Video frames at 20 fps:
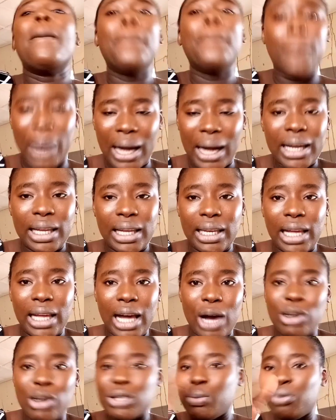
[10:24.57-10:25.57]
back in the
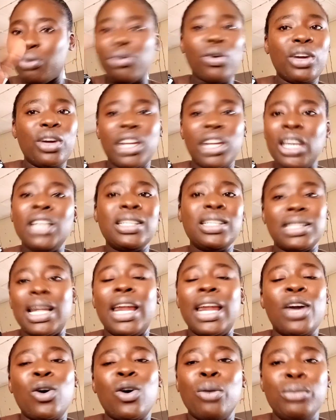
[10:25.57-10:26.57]
house before he
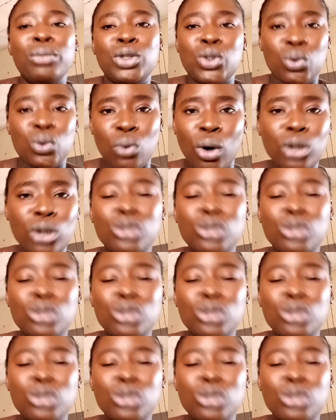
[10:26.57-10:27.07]
started coming to work.